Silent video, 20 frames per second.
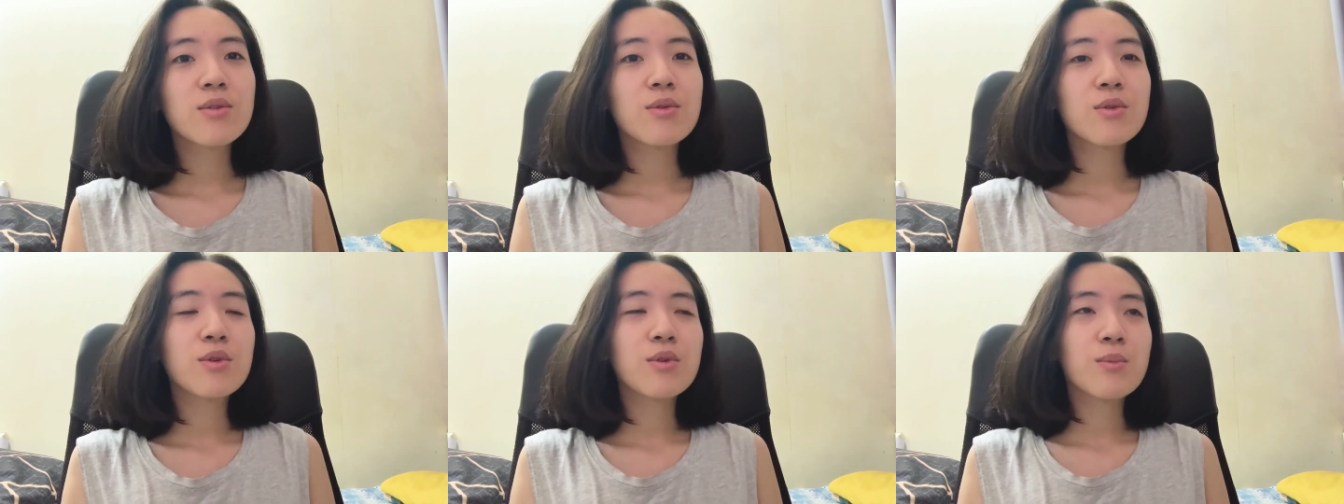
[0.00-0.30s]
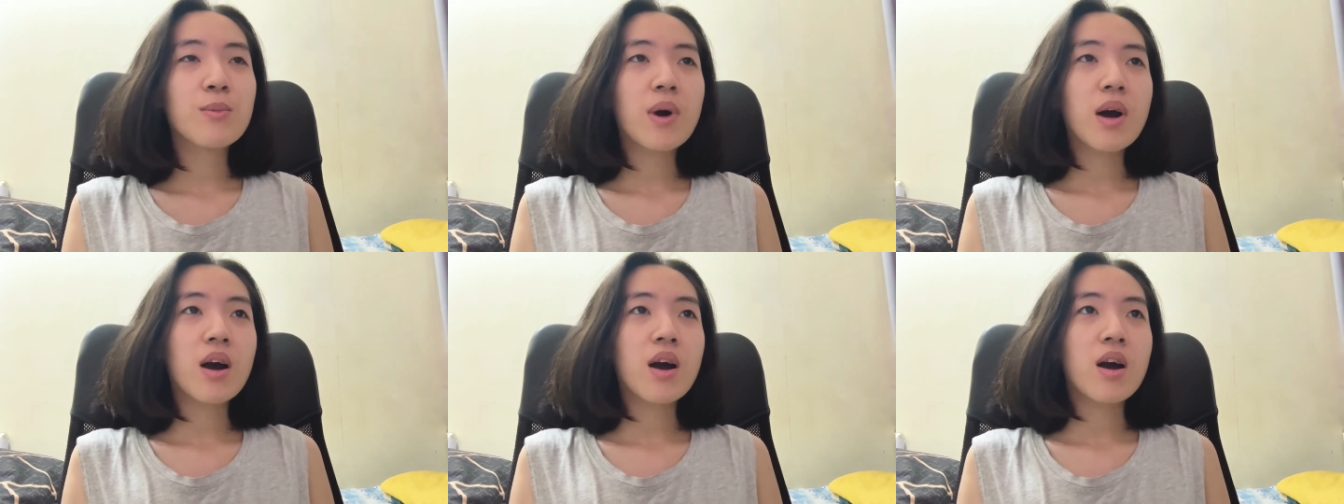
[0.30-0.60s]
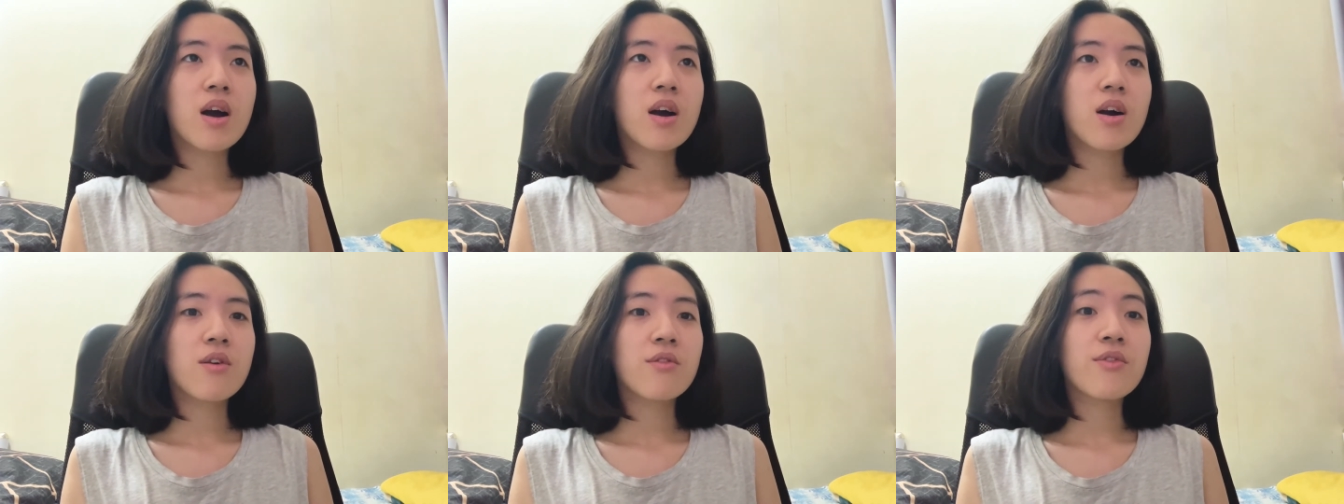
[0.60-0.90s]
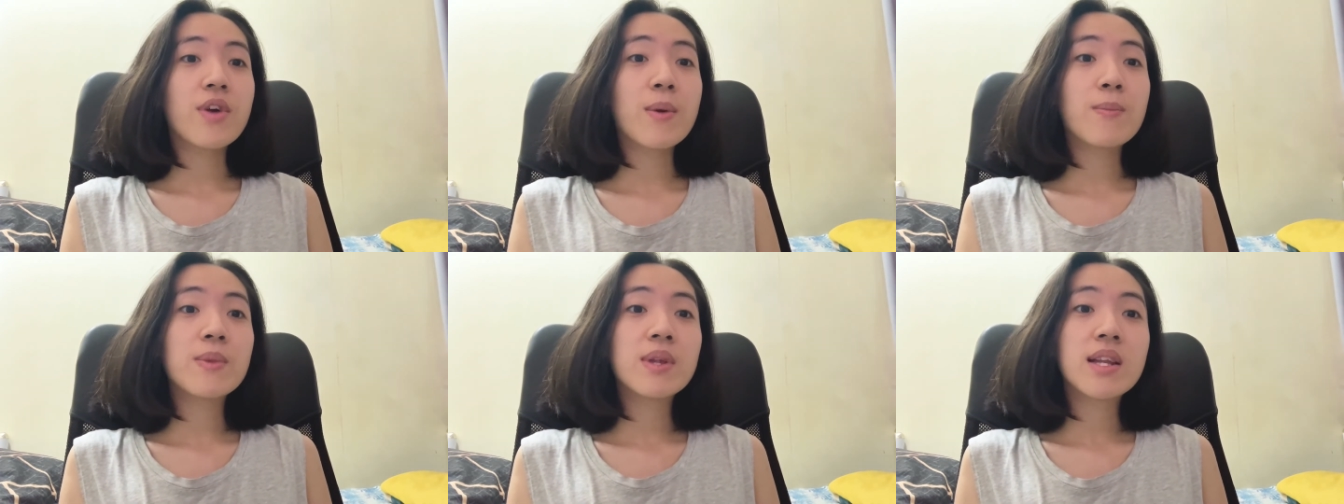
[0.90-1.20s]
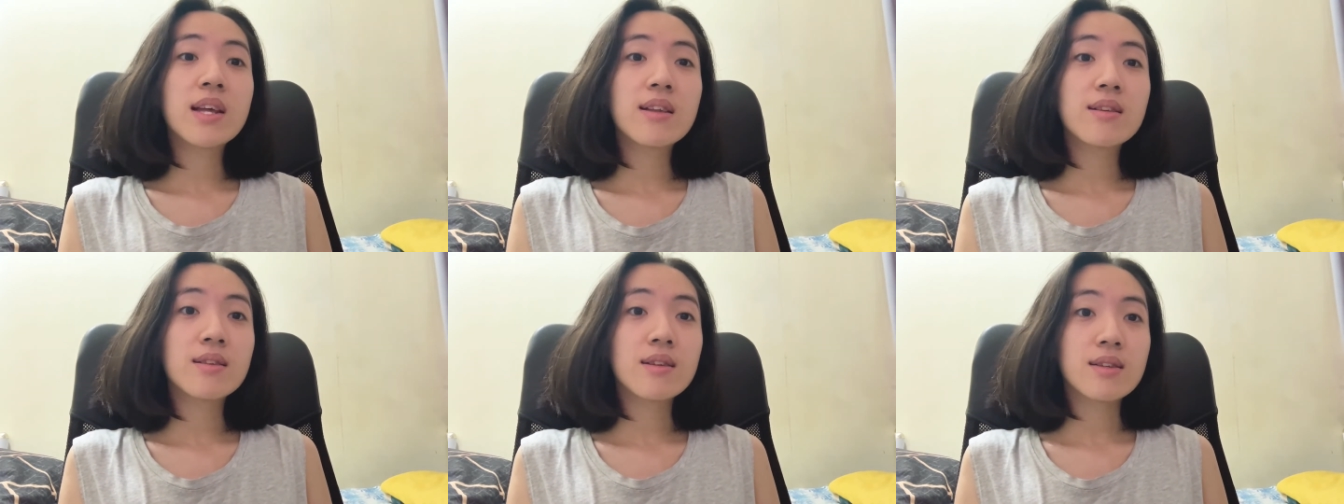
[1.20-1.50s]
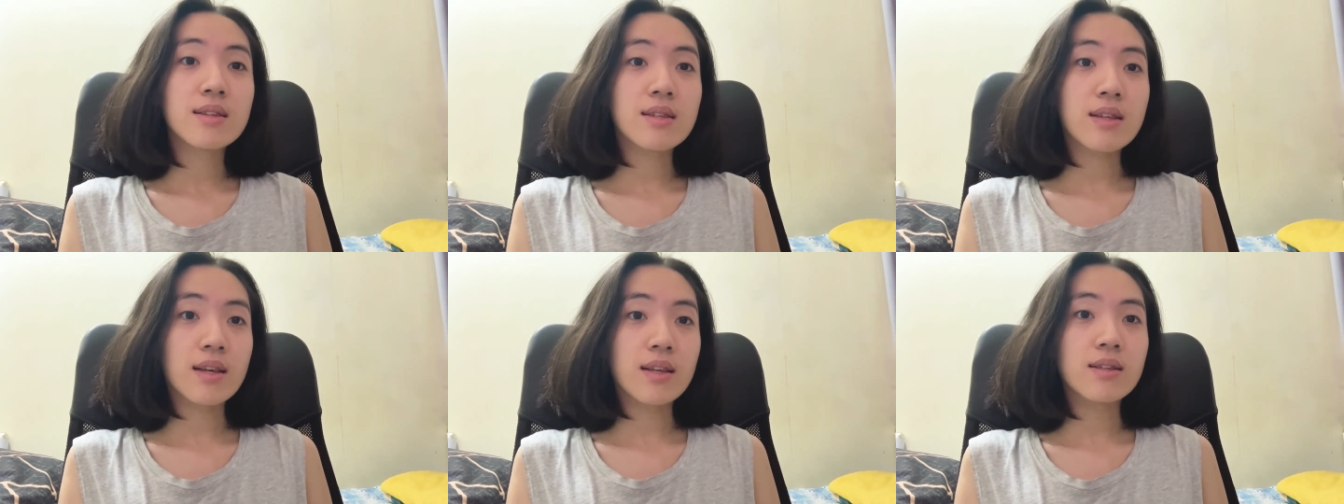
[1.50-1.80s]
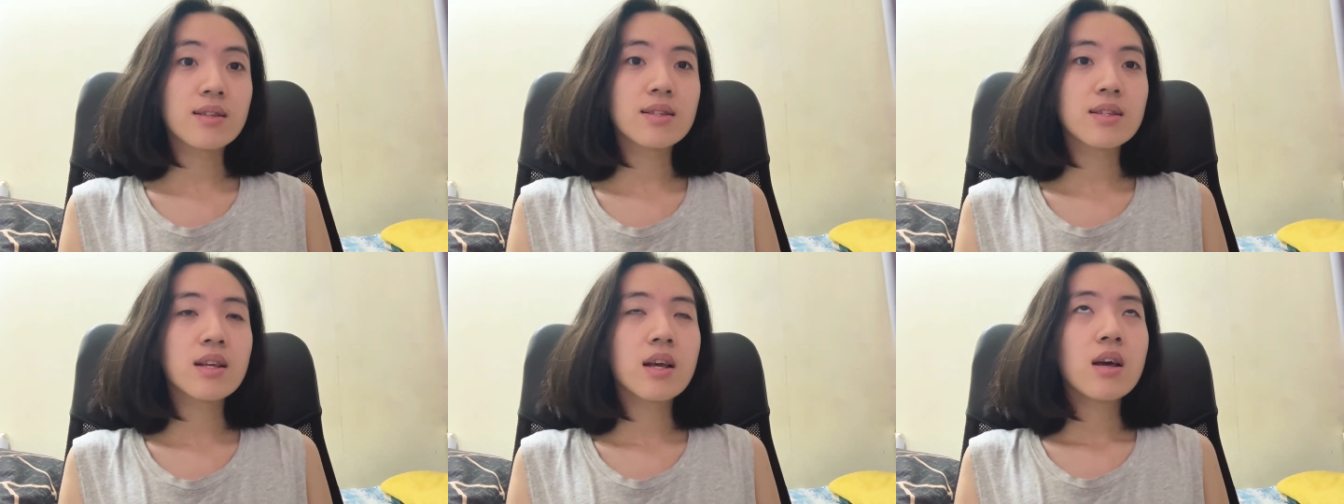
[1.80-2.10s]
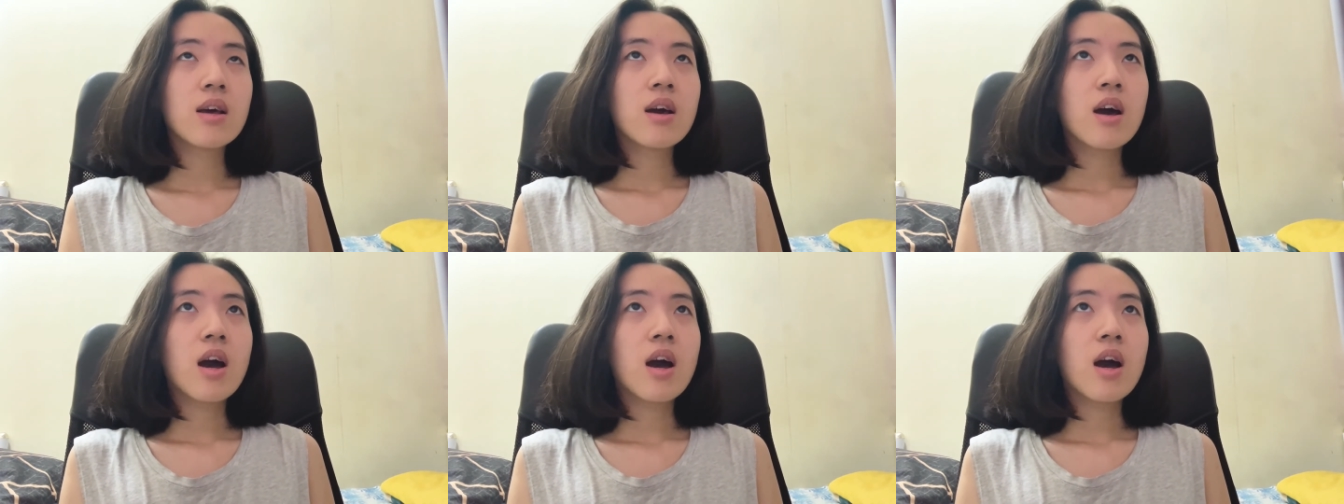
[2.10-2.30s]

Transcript: yung mga feminine na scents.